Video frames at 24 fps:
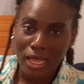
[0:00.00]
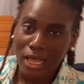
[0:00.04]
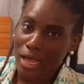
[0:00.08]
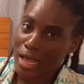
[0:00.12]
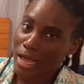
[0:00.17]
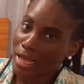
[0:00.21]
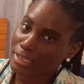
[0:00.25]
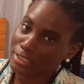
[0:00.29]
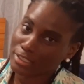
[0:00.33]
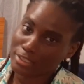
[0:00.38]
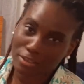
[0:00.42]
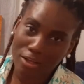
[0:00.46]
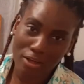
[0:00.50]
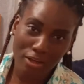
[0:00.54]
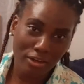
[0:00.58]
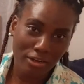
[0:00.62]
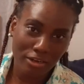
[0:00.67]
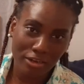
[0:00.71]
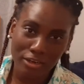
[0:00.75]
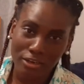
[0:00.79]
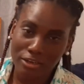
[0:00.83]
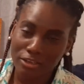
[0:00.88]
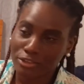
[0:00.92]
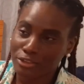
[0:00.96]
I
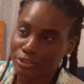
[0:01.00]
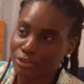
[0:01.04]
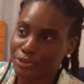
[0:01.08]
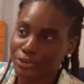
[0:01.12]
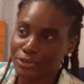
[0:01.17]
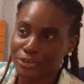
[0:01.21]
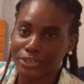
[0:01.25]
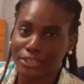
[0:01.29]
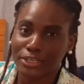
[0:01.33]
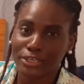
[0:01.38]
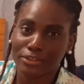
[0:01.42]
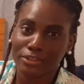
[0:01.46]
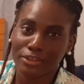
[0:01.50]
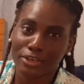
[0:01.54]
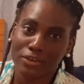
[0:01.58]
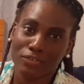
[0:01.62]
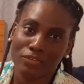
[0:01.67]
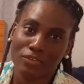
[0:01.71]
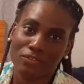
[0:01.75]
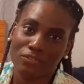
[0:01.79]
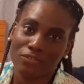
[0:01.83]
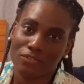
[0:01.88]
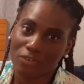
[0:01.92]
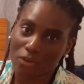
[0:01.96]
saw turkey there
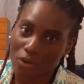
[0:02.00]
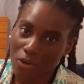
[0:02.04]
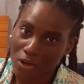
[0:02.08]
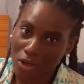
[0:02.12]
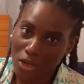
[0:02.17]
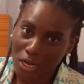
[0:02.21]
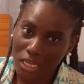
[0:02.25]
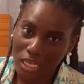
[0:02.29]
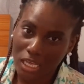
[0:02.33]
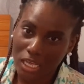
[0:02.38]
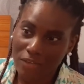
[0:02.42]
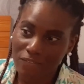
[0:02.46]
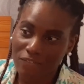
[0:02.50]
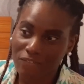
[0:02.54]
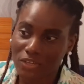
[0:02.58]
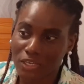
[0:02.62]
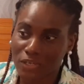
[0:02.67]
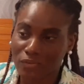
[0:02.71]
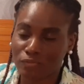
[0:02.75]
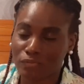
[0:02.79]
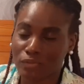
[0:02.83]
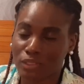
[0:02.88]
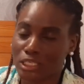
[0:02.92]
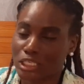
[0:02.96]
for $40,
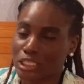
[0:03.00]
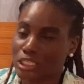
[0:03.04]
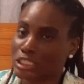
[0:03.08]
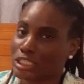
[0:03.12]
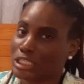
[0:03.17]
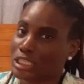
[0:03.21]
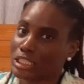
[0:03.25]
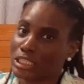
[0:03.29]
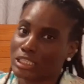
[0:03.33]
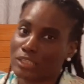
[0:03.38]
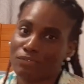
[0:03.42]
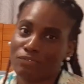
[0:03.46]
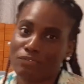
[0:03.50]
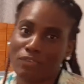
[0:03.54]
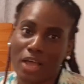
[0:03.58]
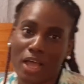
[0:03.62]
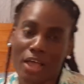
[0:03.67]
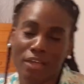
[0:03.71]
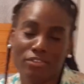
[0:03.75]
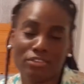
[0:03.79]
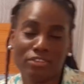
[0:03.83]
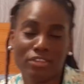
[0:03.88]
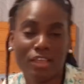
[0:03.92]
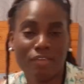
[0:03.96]
$50,
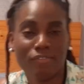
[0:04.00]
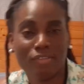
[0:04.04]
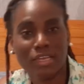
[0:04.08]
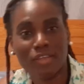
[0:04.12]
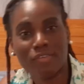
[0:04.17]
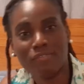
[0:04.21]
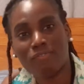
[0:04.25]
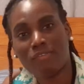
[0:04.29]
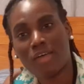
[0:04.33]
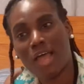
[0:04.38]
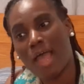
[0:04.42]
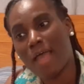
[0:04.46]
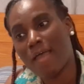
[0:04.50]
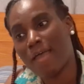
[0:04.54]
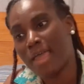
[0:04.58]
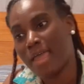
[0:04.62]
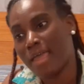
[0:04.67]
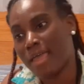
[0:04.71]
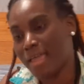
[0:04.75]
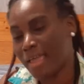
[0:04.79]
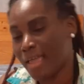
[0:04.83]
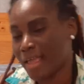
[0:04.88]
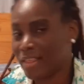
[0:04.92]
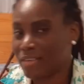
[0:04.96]
$65, $75,
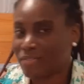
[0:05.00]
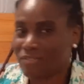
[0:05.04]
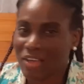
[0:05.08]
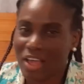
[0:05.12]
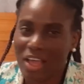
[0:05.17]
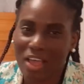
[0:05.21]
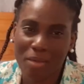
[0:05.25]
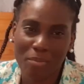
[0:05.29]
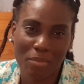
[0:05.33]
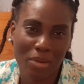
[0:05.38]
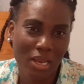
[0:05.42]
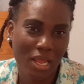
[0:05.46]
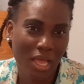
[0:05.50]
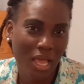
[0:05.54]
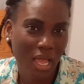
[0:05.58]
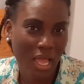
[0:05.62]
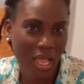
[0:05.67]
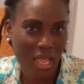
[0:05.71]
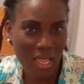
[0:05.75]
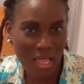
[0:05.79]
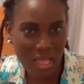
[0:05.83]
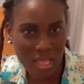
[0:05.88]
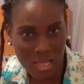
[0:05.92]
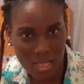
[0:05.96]
$80. I'm
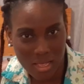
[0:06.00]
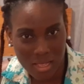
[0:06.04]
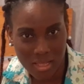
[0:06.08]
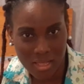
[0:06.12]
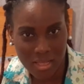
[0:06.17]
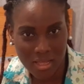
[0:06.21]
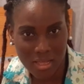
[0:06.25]
like,